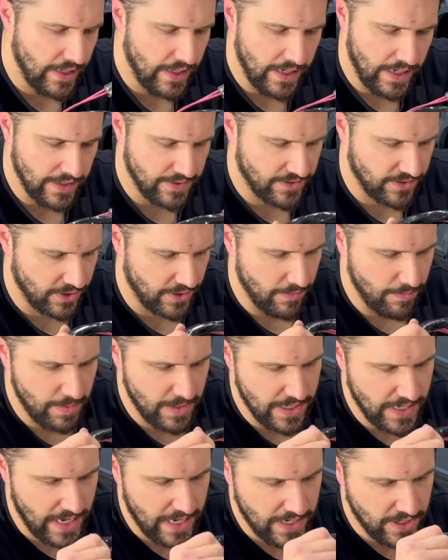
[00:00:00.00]
It's going to
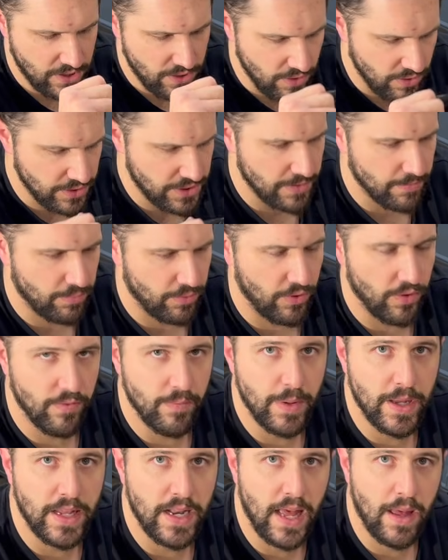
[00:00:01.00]
be a huge
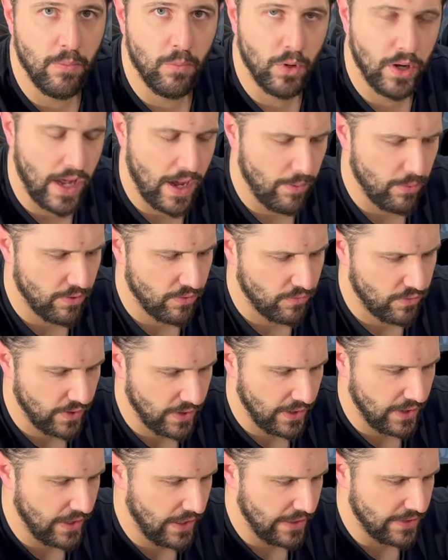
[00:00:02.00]
improvement, and what I would
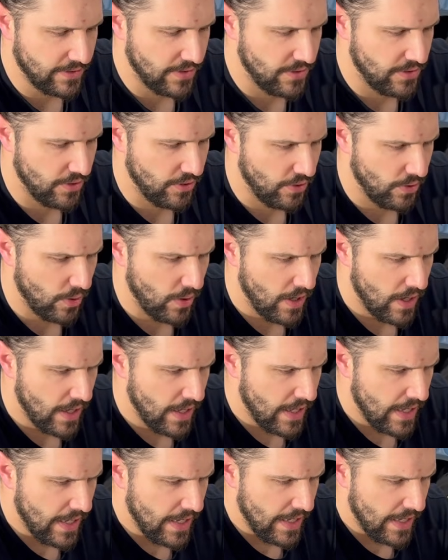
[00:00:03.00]
really like to do,
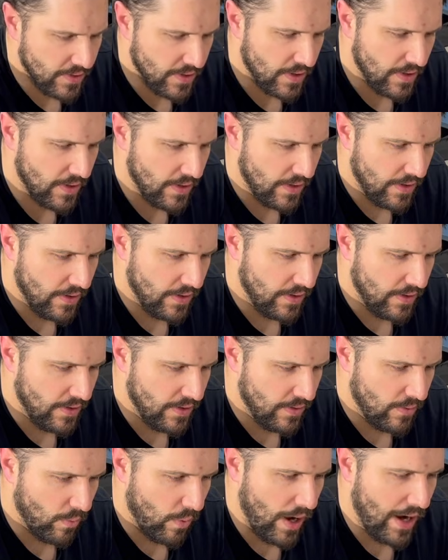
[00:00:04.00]

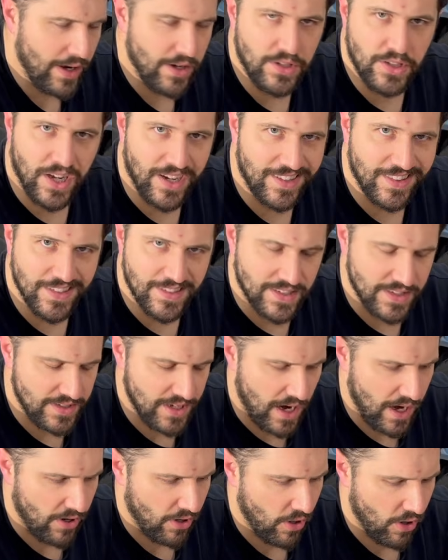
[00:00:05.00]
wire tuck this
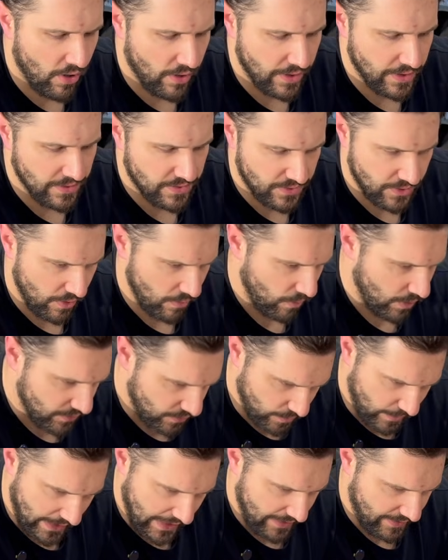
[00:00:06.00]
entire harness. So once
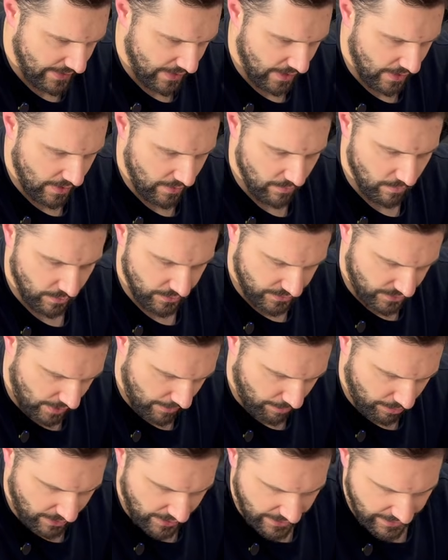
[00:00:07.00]
we get there, we'll
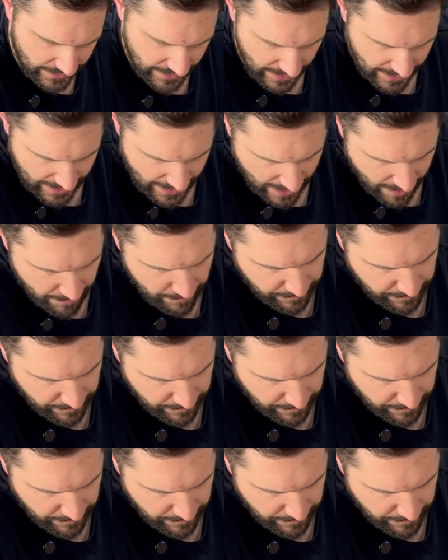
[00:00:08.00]
start planing that out,